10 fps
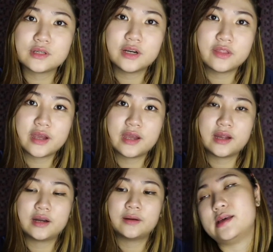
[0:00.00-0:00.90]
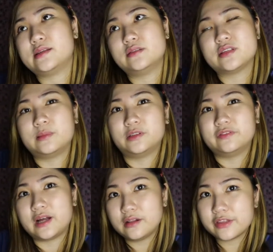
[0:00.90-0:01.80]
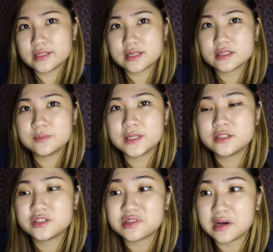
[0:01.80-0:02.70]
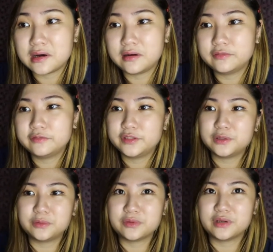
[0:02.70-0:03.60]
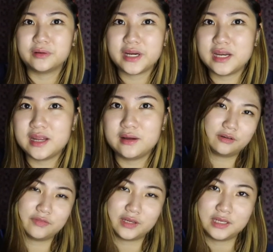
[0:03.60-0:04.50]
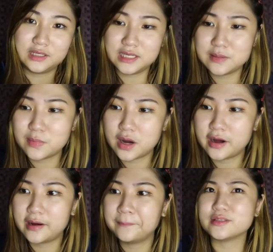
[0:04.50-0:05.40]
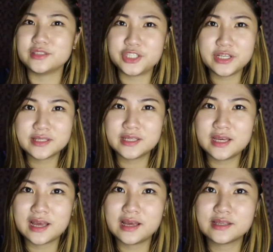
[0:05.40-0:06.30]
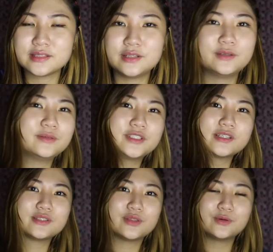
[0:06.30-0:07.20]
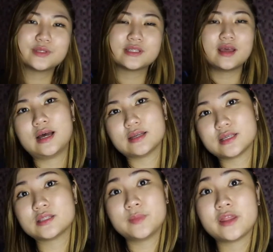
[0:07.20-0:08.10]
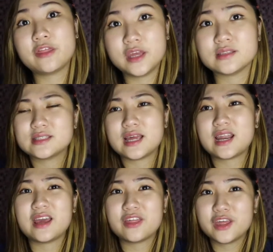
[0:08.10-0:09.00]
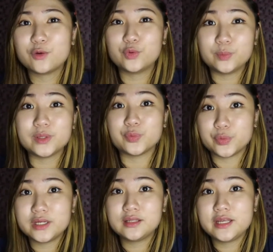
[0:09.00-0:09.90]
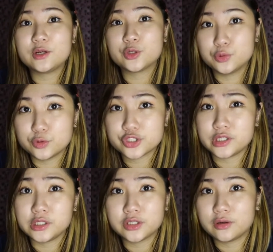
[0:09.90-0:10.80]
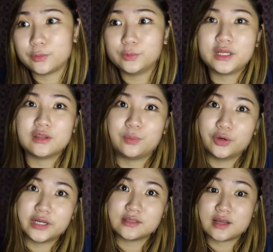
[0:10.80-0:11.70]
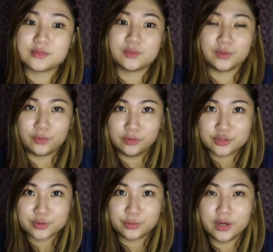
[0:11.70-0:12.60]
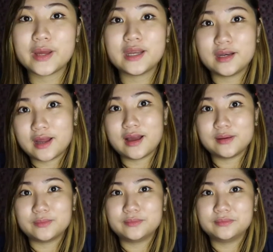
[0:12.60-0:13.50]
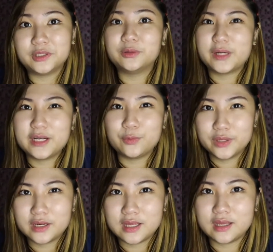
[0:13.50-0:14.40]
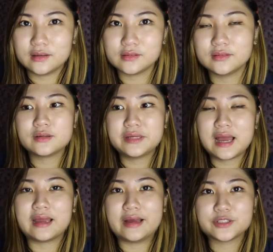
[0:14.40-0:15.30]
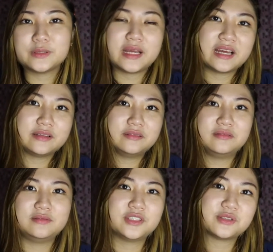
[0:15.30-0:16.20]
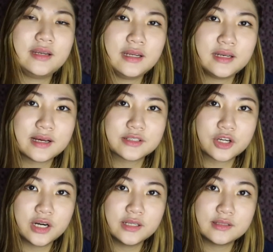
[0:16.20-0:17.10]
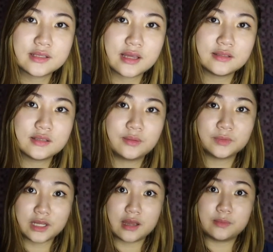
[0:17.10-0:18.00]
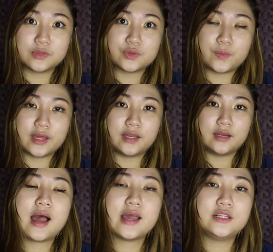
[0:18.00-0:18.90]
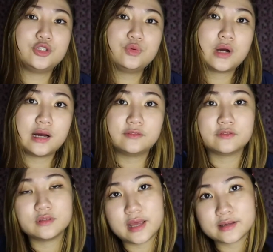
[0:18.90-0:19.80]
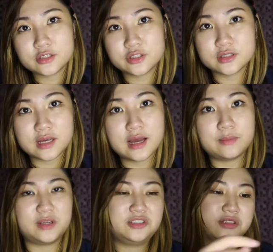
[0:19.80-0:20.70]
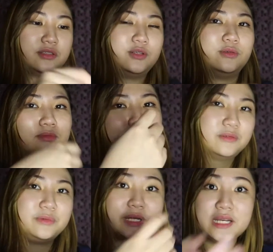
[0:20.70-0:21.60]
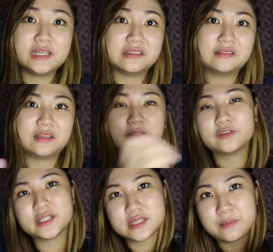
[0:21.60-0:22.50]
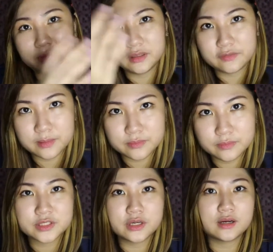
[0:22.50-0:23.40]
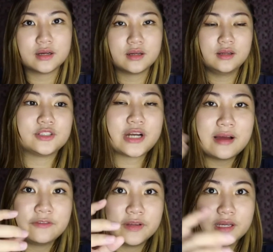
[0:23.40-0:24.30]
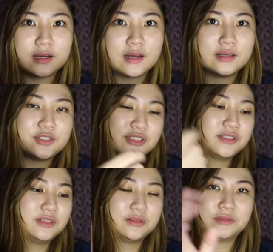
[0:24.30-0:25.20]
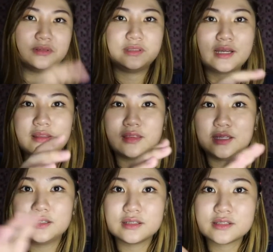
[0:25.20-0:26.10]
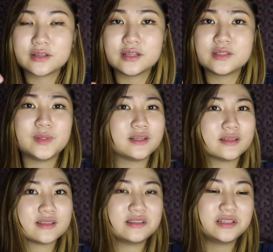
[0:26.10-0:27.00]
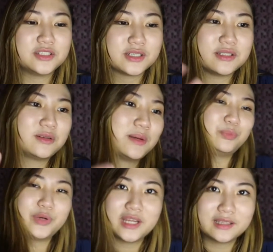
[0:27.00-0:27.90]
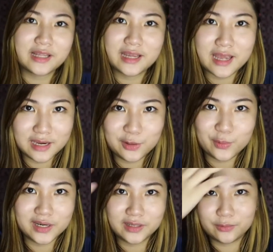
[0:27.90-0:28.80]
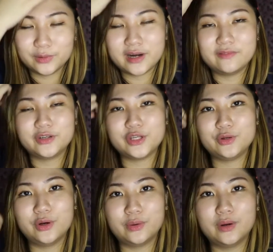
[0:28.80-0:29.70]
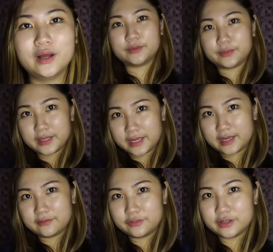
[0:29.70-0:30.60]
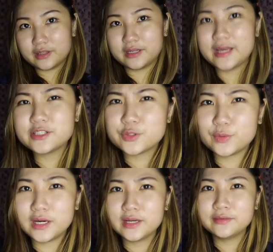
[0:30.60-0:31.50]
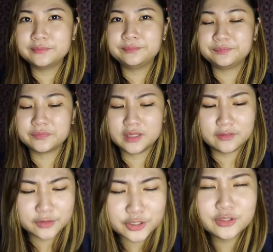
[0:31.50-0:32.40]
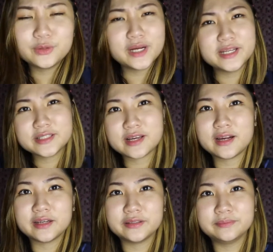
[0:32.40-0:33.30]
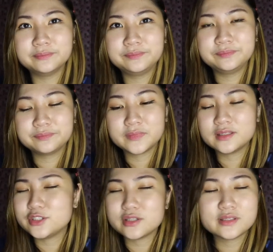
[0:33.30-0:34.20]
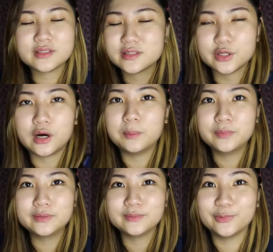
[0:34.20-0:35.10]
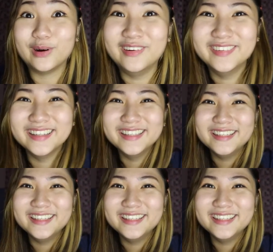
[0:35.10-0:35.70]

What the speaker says: are there, and some of health assessment stuff, you know, the grading of the edema, the GCS, you know, just those assessment things that I think would be really crucial, not only in the board exams but also when I'm already working. So yeah, I actually had just index cards, and sometimes when I do have extra time, I just, you know, read it. Like, for example, if I'm stuck in traffic, I just, you know, get the index cards, because they're just, you bring it like anywhere, wherever you go. Okay, and for the next one, if you're already tired, just stop. Well,